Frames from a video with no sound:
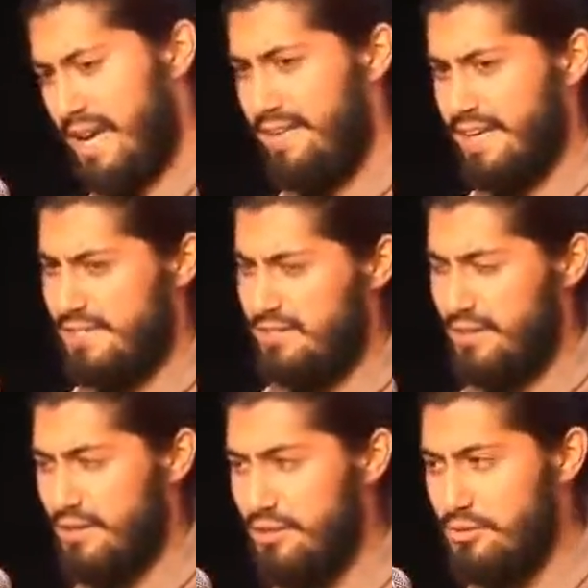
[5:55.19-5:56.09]
And that's a
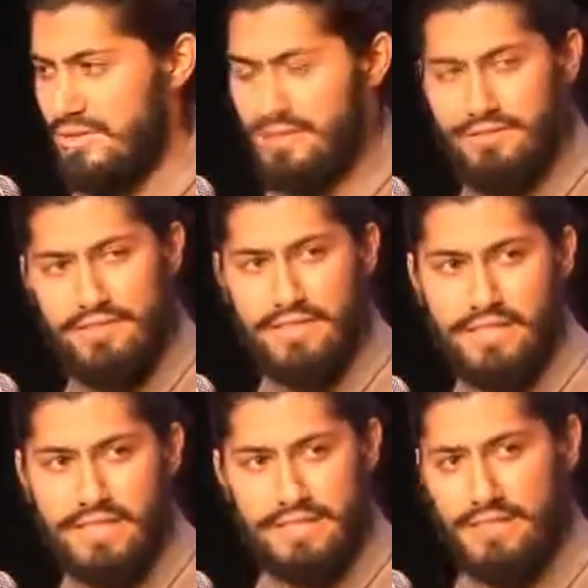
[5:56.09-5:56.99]
very unique
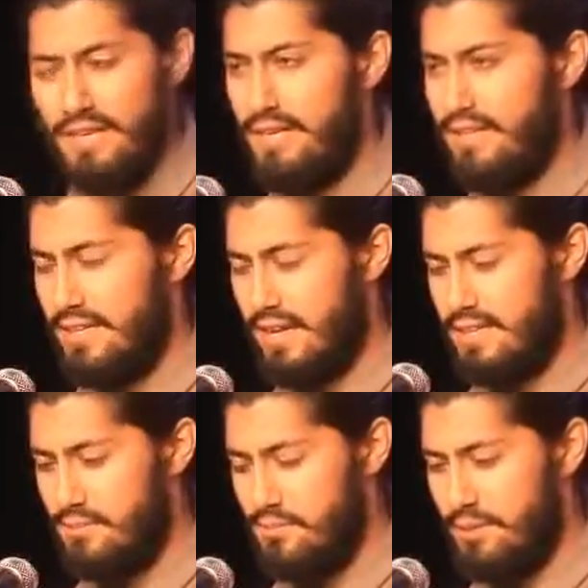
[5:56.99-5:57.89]
feeling uh, that, I,